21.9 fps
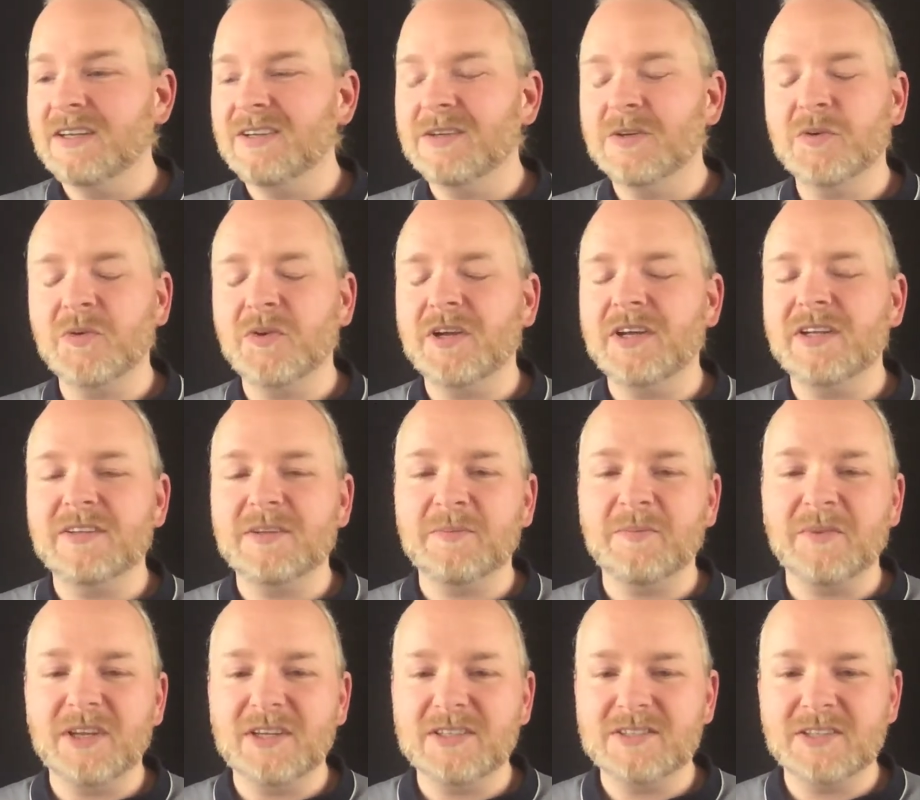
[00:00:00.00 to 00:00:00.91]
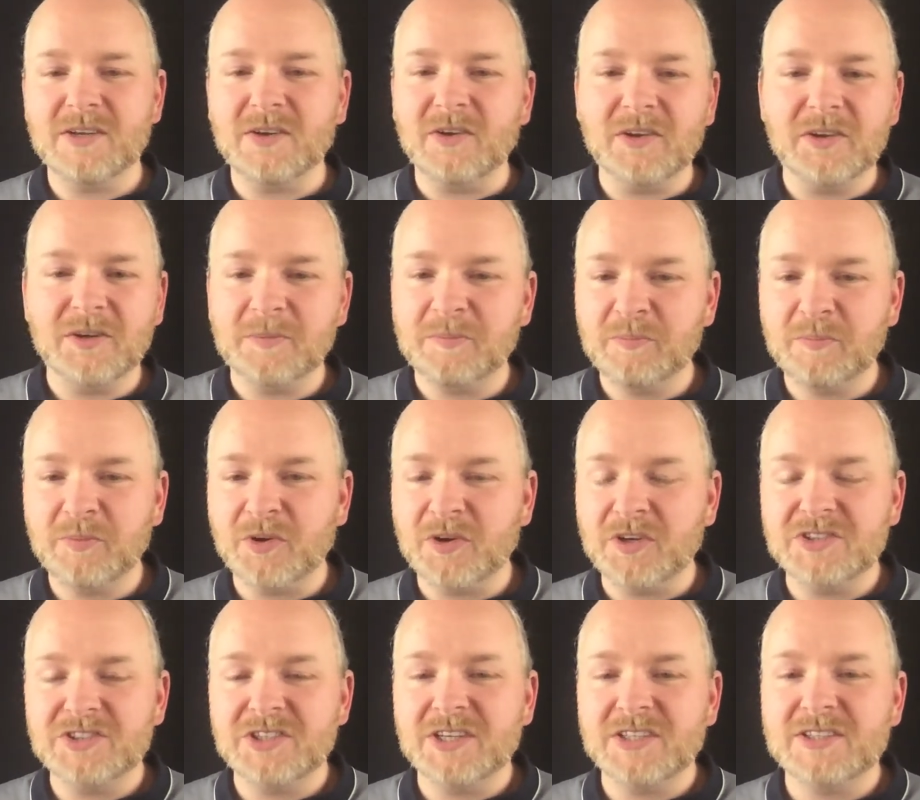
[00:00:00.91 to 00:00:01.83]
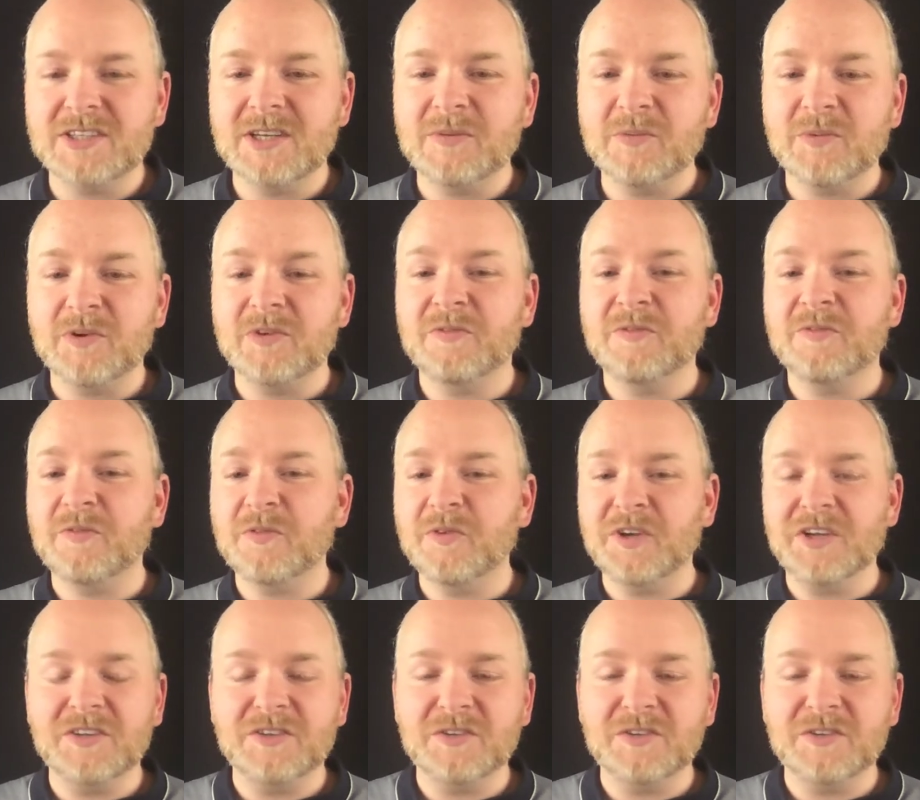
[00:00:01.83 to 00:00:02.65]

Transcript: great, amazing other projects that were free